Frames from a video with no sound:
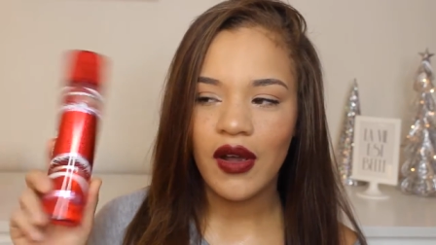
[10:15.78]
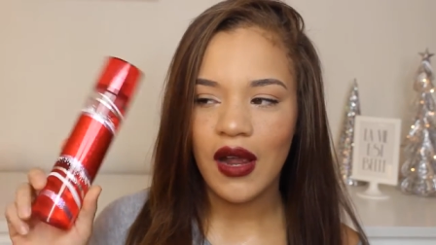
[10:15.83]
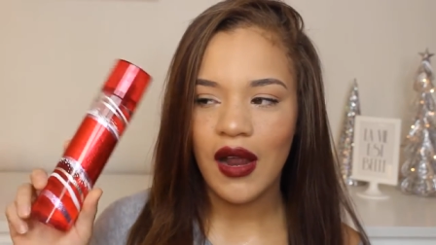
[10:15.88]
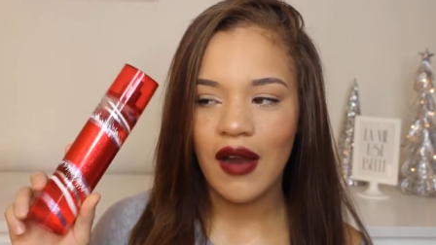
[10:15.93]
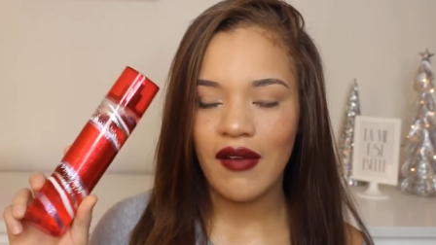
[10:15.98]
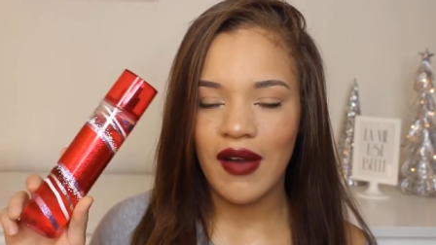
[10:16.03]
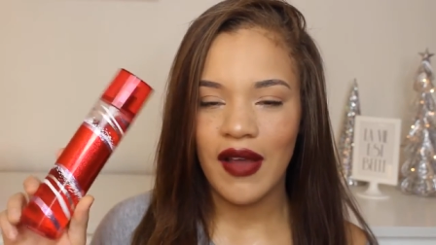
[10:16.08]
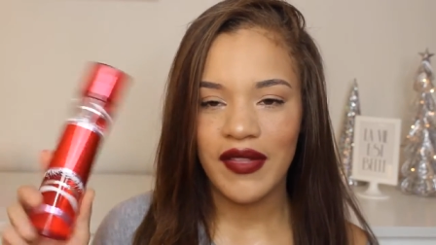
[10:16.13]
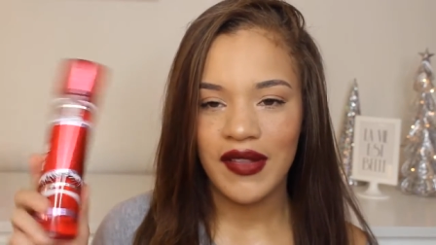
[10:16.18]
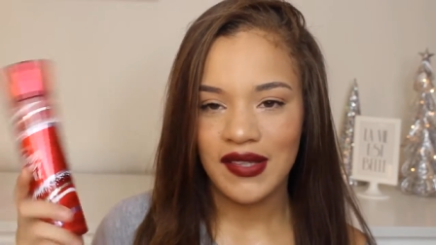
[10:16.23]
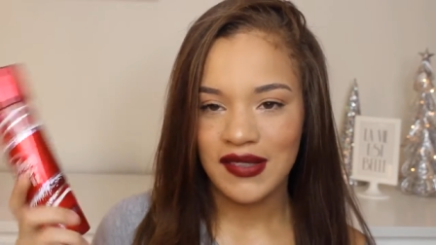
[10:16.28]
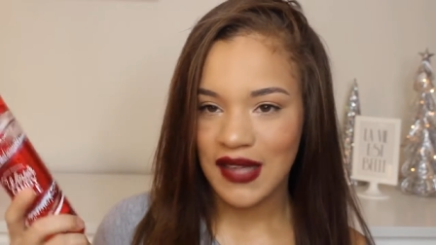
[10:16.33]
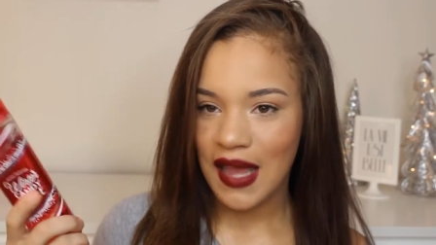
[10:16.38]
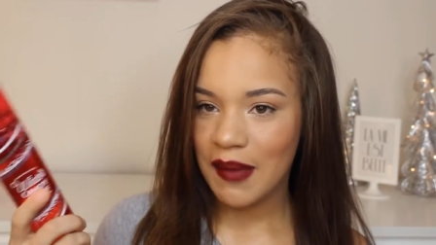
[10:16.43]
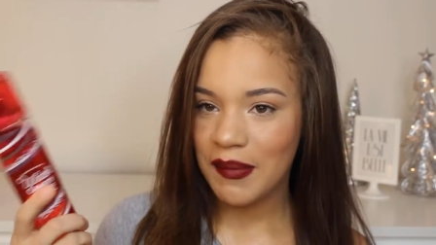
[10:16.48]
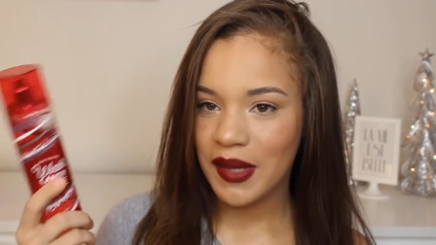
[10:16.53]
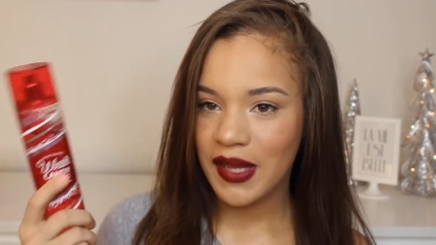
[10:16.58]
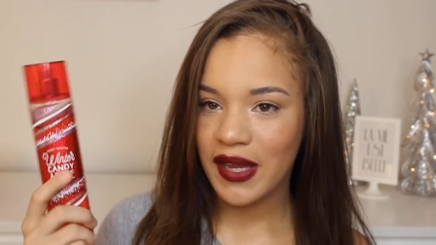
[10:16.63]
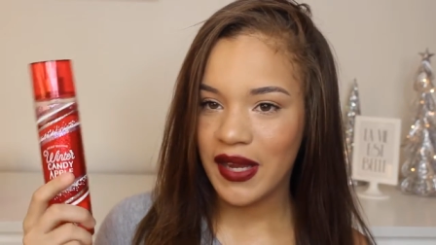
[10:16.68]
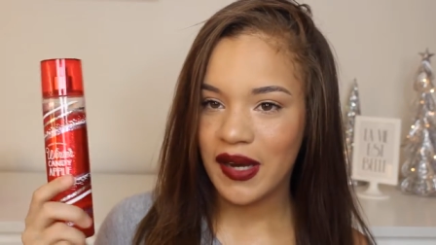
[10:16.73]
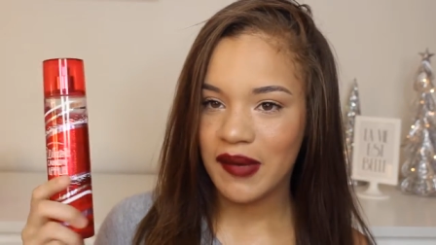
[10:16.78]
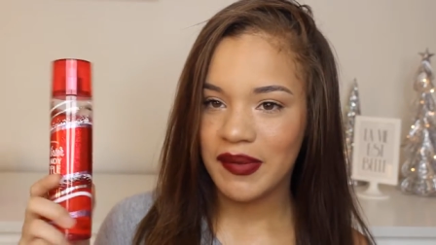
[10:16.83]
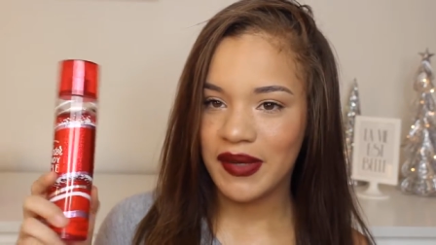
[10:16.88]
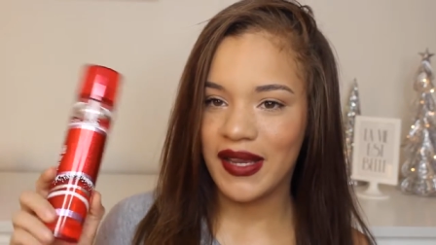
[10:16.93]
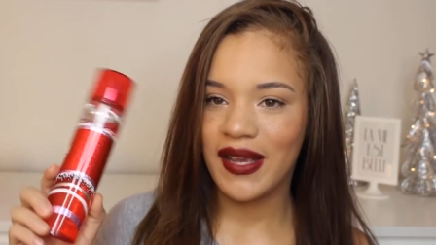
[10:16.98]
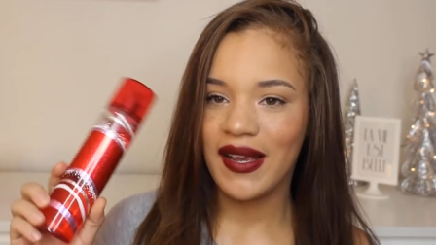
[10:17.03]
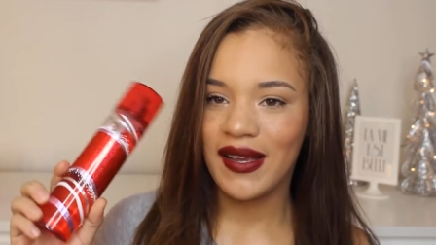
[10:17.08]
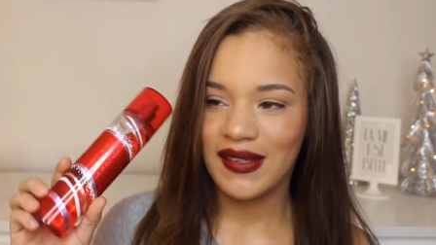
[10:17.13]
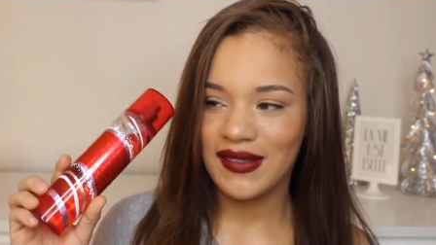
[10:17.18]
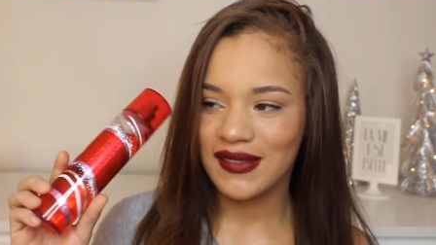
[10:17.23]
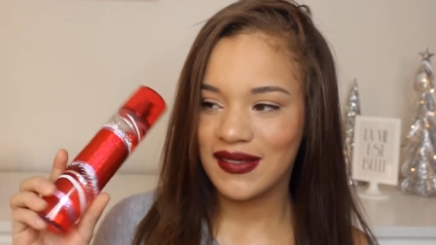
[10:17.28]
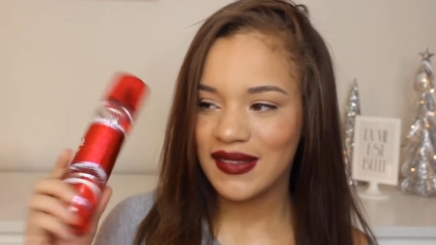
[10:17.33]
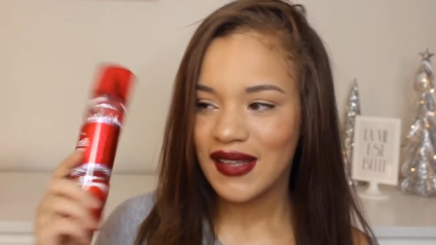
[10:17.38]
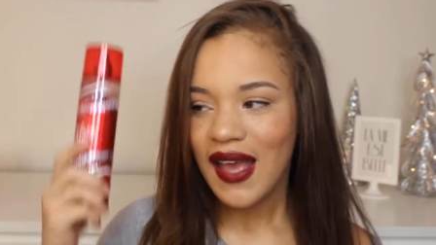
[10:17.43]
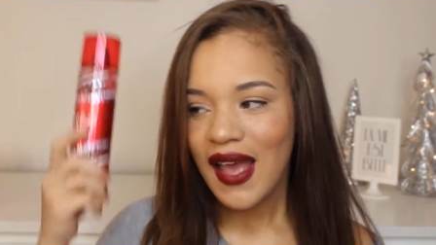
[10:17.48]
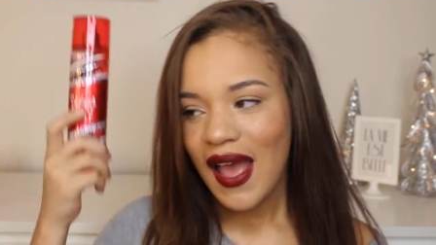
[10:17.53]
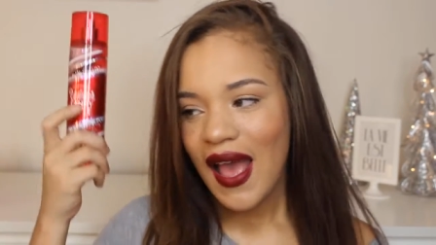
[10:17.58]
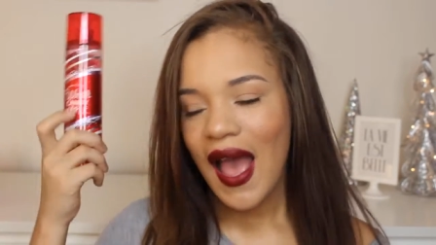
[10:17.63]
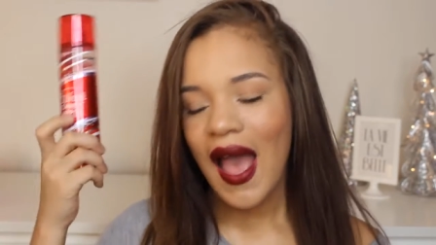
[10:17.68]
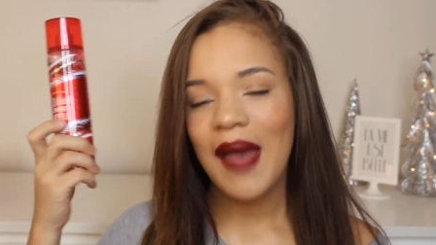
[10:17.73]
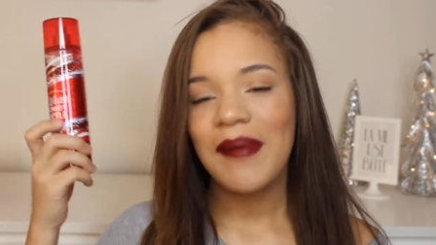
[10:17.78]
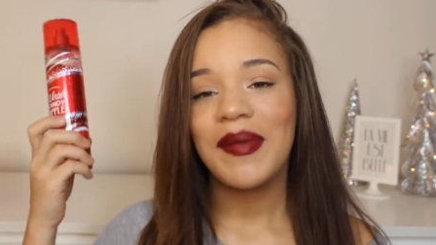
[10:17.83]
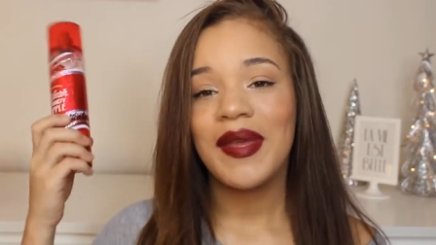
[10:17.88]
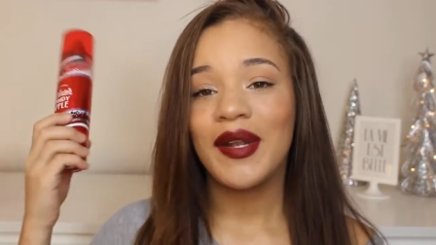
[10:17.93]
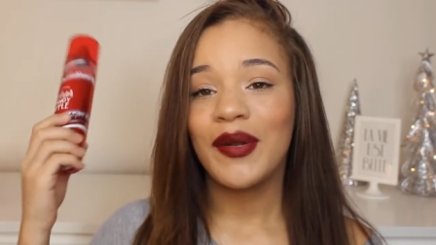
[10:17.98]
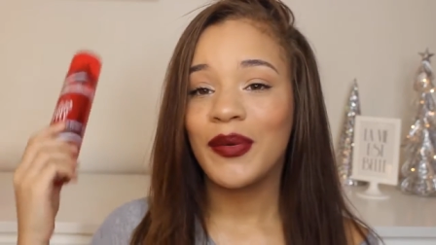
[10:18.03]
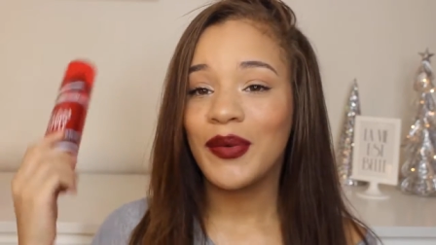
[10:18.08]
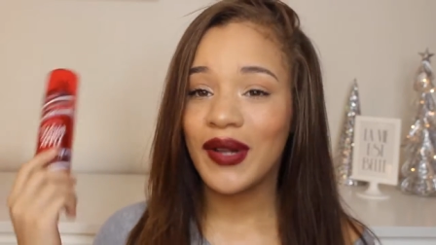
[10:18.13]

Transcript: around this time of year because, I mean,